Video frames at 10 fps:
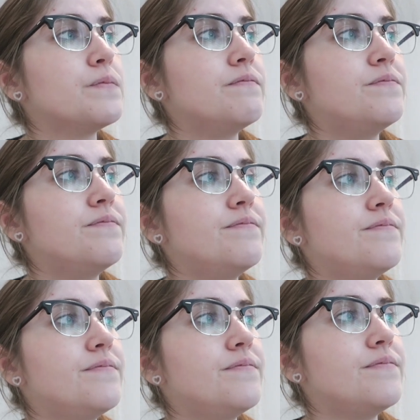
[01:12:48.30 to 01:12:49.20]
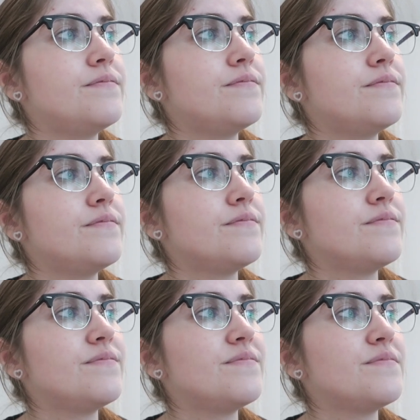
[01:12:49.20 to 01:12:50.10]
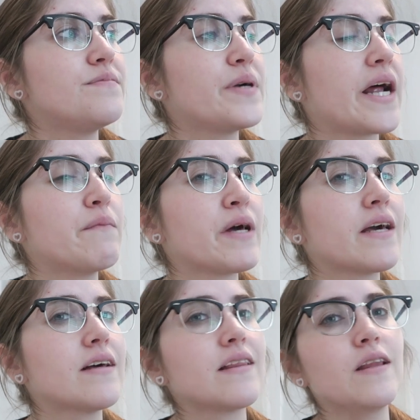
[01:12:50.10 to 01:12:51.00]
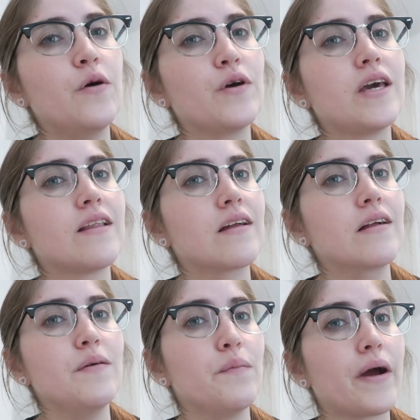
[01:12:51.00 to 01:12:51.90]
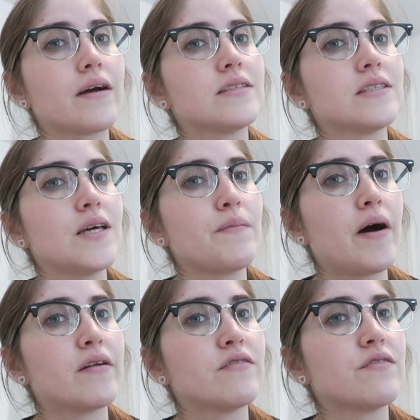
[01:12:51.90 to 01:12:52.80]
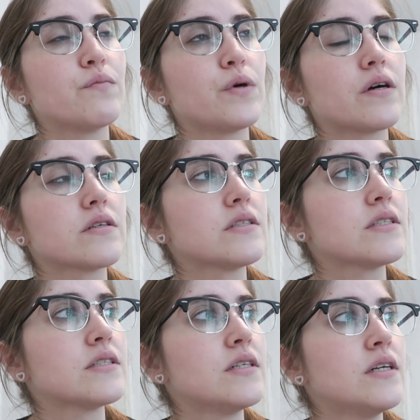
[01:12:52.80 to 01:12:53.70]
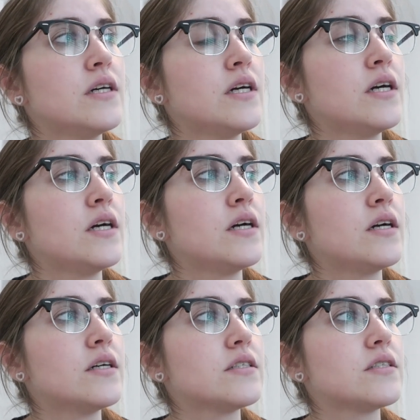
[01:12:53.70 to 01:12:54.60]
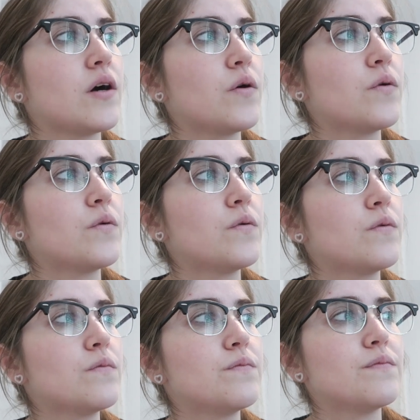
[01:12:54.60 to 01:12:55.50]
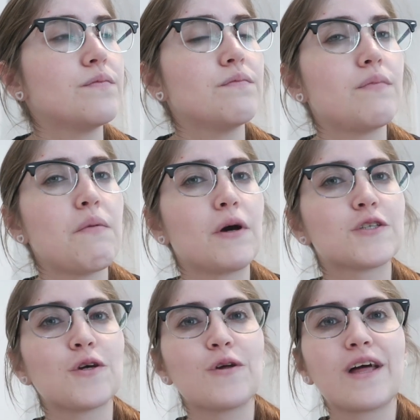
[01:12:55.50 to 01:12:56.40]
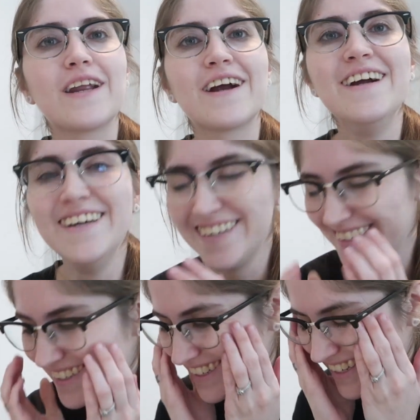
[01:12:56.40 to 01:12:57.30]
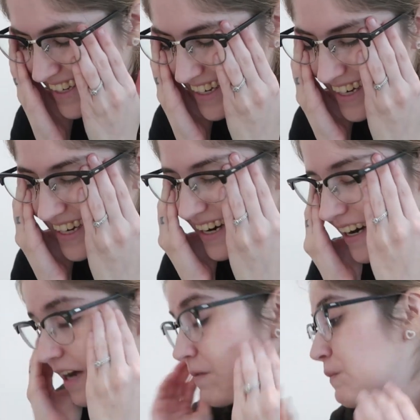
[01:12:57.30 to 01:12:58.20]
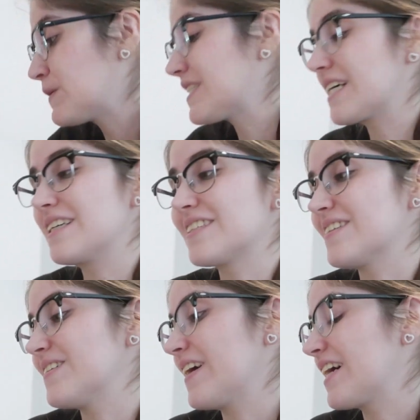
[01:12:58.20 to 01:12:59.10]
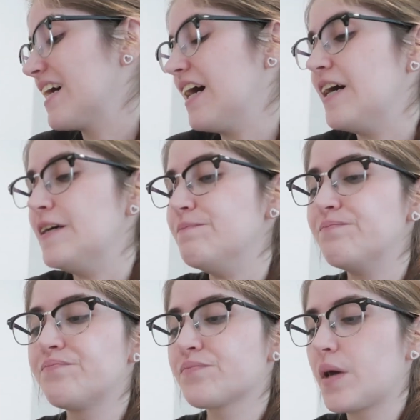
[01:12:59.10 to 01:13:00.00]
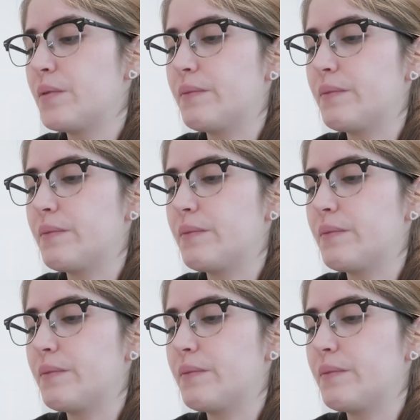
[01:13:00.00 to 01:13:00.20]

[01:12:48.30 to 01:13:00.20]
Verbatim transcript: but I'm like low-key a little embarrassed the amount of books, so maybe I'll show you later. All right, I'm gonna pull stickers real quick. um I'm